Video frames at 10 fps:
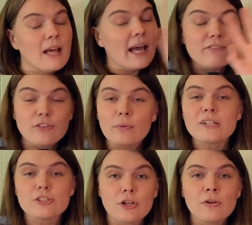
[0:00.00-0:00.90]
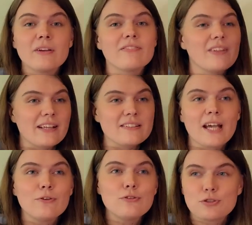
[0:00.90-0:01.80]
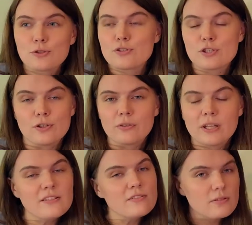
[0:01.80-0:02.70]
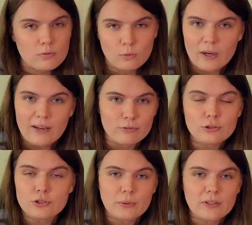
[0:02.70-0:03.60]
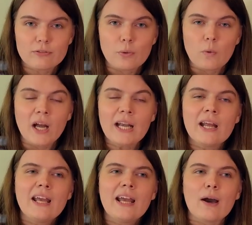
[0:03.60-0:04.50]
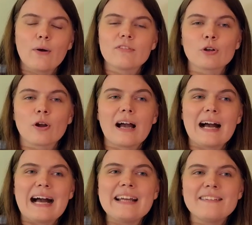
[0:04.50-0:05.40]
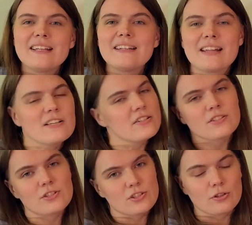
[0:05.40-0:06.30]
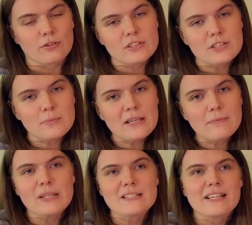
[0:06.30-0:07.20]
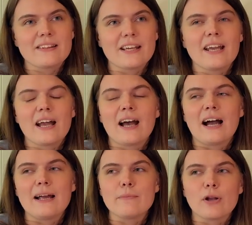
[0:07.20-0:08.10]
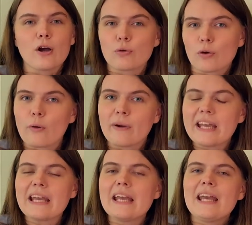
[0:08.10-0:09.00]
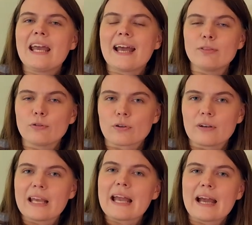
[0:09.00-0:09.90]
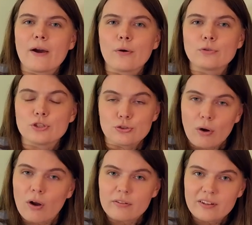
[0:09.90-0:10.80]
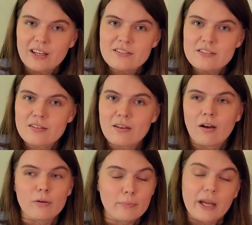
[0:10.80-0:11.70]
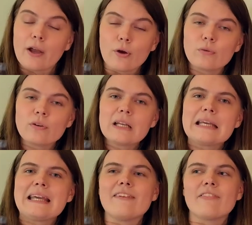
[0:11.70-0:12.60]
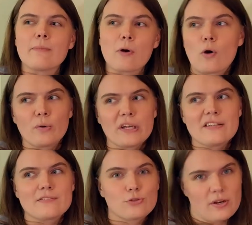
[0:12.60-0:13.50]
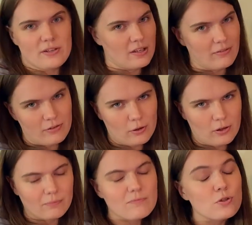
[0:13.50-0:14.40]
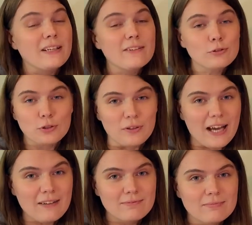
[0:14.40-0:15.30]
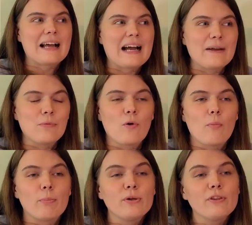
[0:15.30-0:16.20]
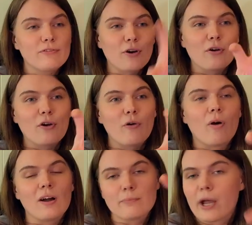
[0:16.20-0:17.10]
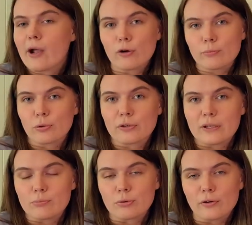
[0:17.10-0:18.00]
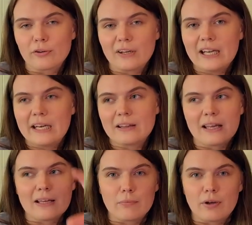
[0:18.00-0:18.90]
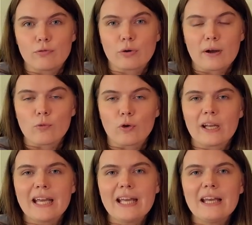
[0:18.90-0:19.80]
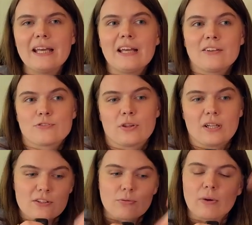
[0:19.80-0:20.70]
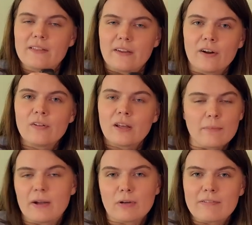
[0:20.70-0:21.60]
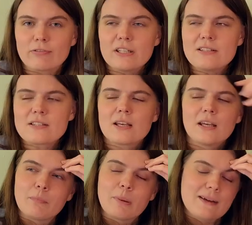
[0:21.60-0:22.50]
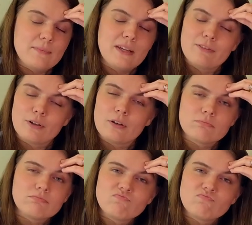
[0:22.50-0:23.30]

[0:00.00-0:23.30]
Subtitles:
have no issue if that's how you choose to do things. Whatever, do whatever you want. However, I think that does a disservice to me because I think I'm not growing and learning how to draw things on my own if I'm always tracing a photo. So I never do that. I will put the photo on my artboard in Procreate, like above where I'm working, so that it's right there, like my reference, but I'm never